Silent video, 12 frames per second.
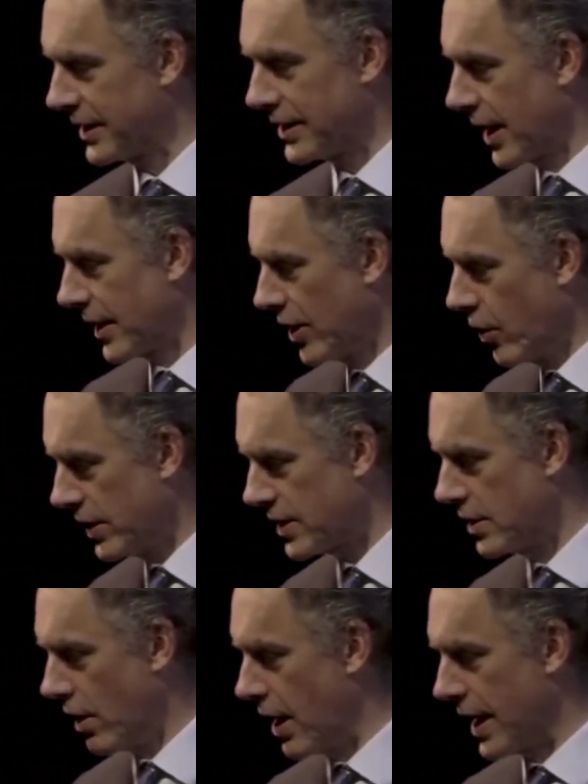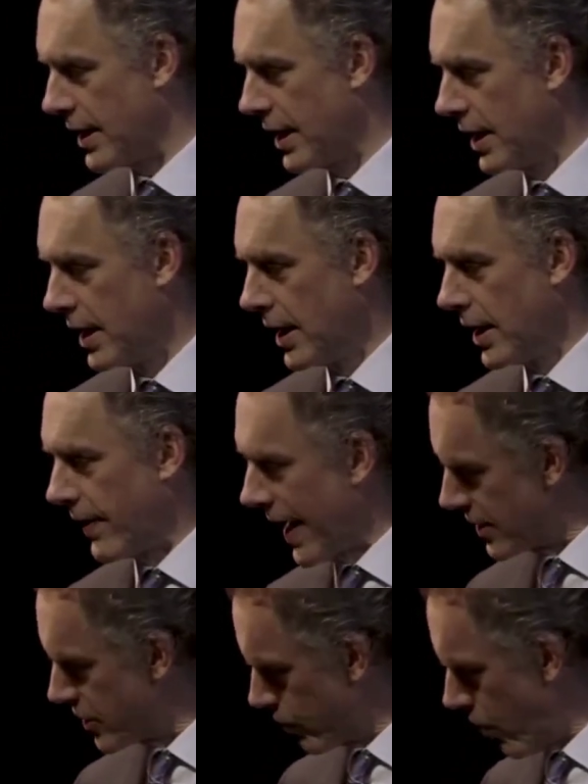It's like, no, it's not.
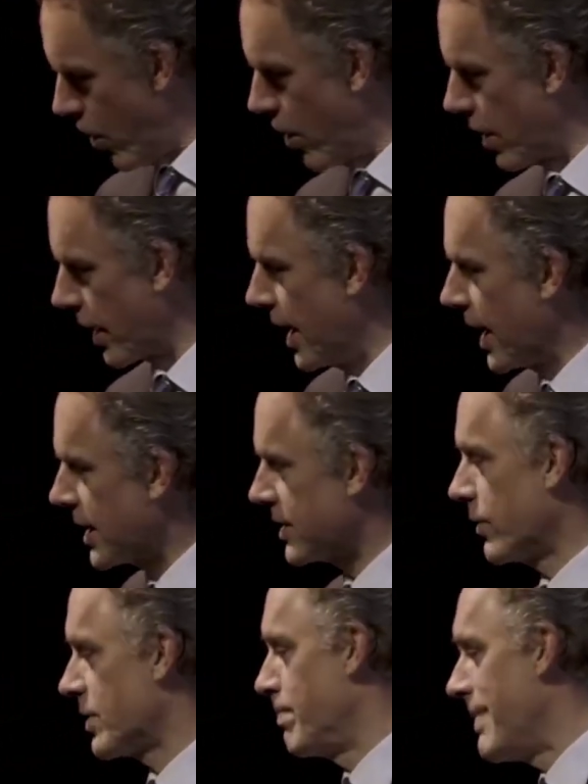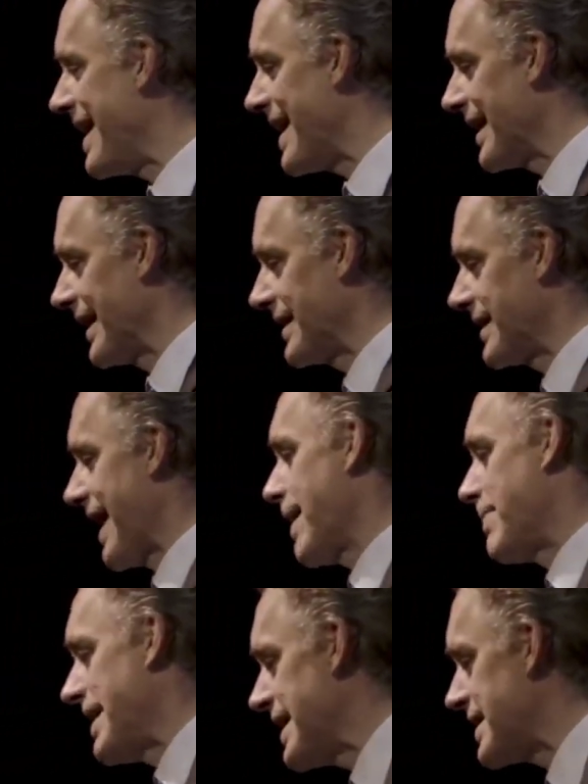That's wrong. Because if it was meaningless,
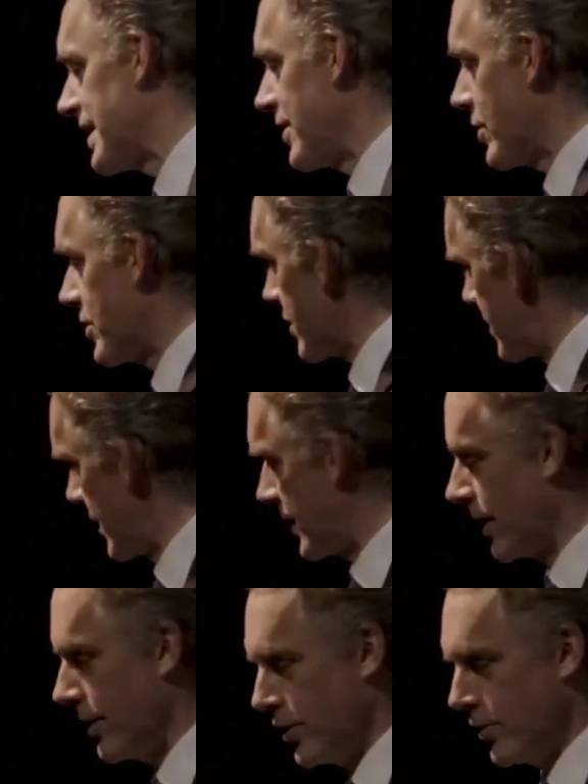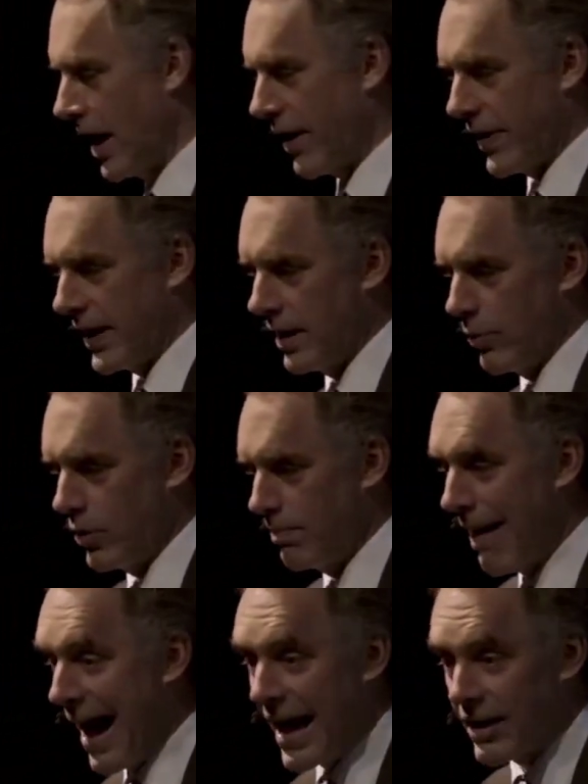that'd be easy. You could just sit there and do nothing, and it
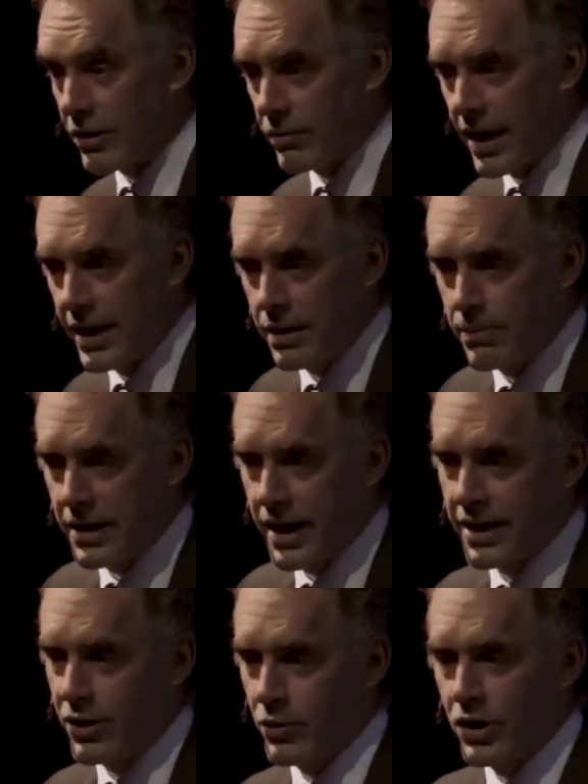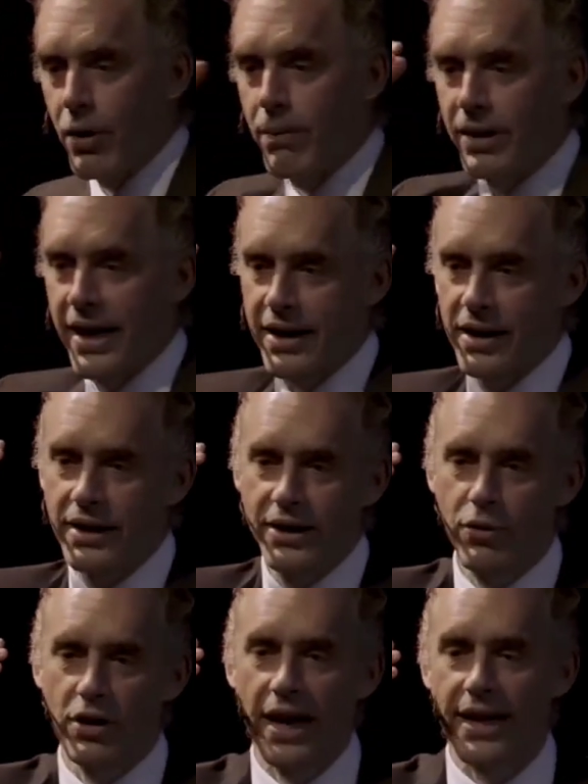wouldn't matter, right? It'd be like you were like a
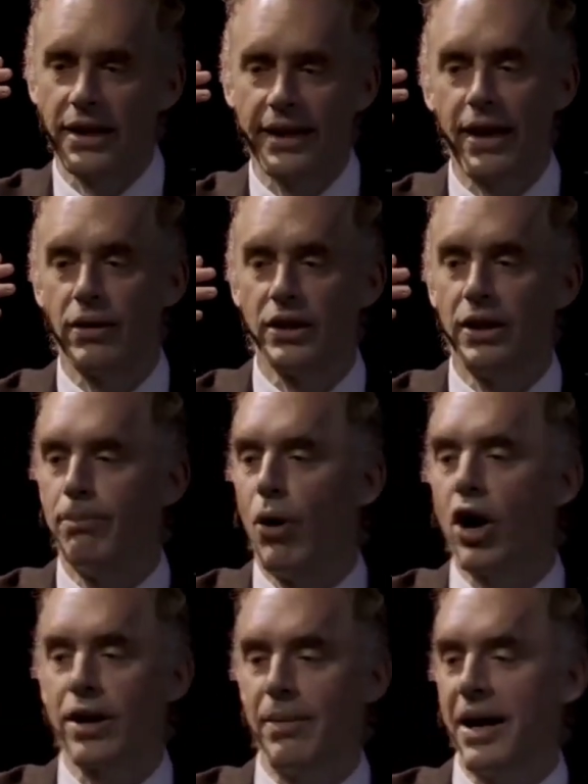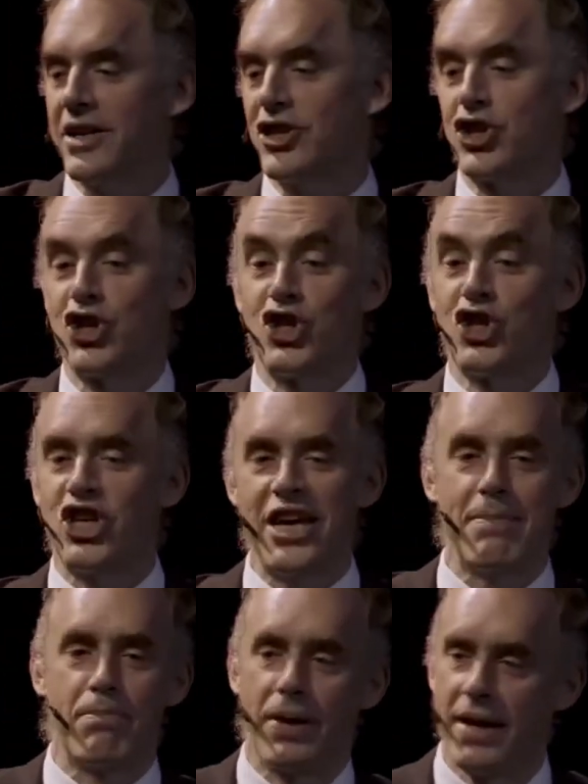lobotomized
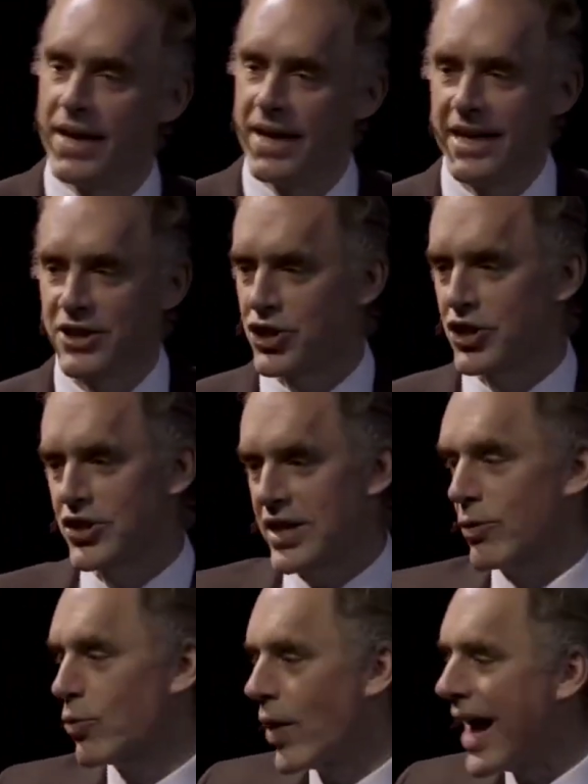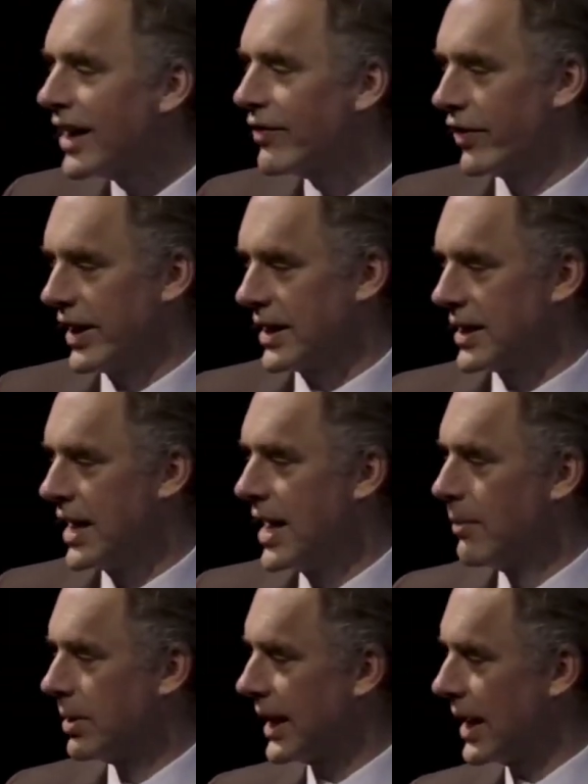sheep. It's just irrelevant.
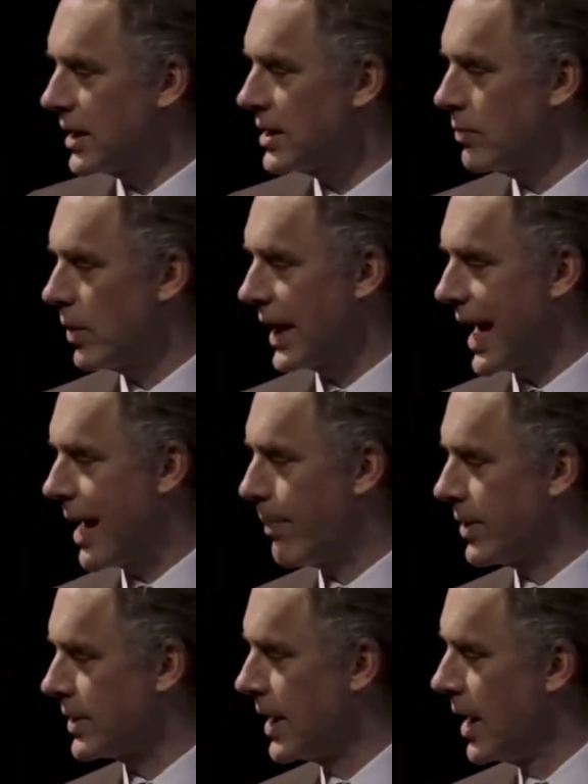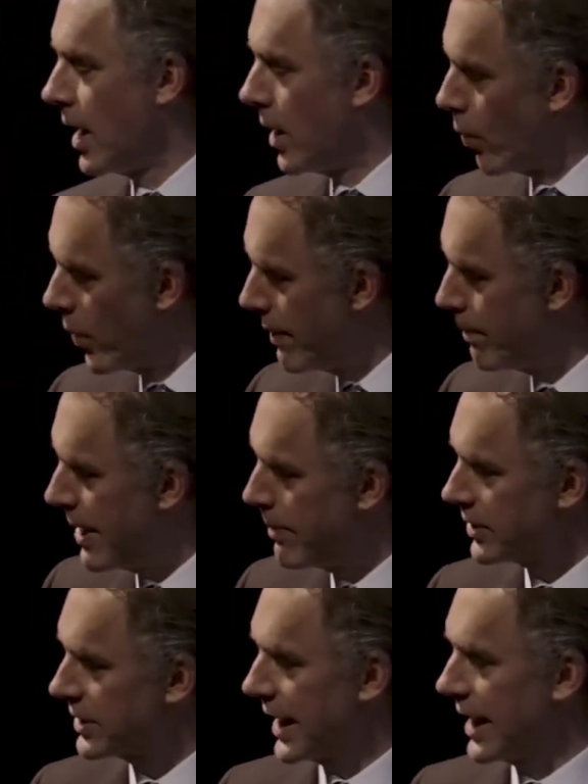But that isn't what happens. When
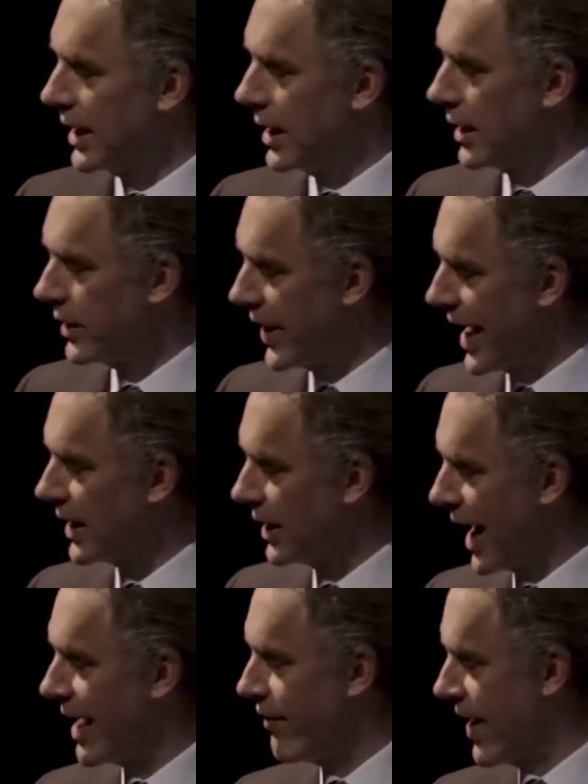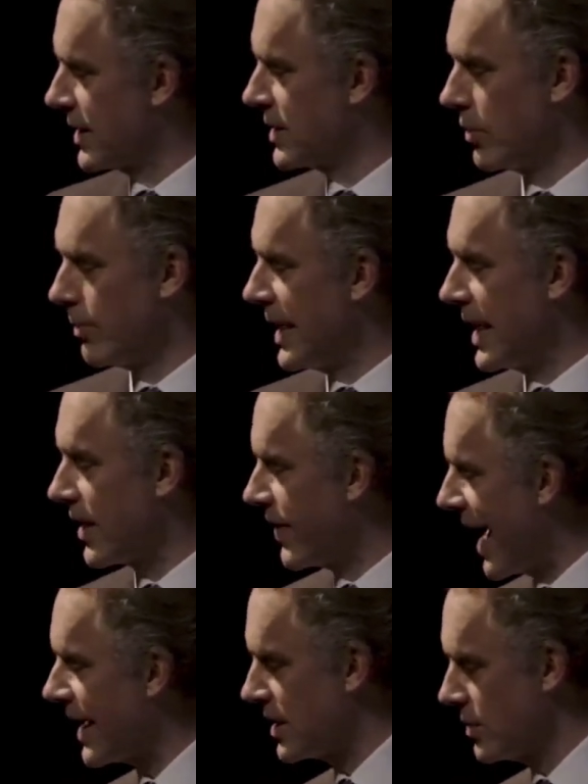people say that life has no meaning,
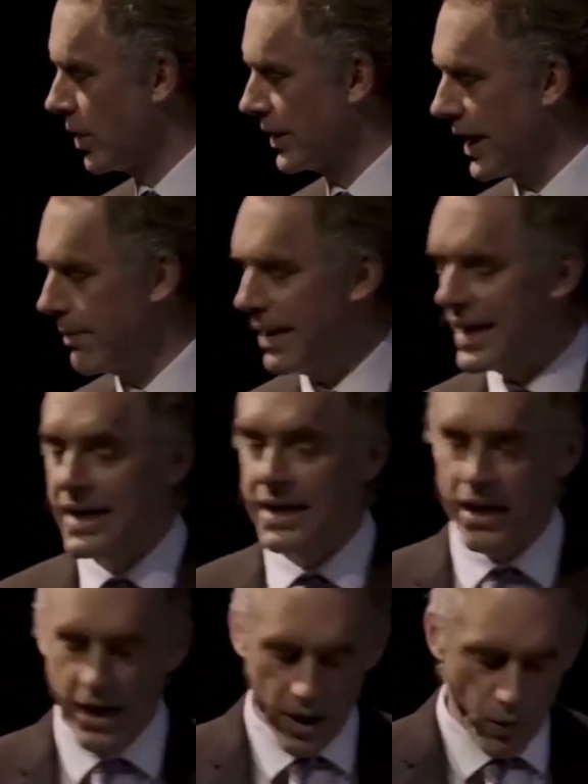that isn't what they mean.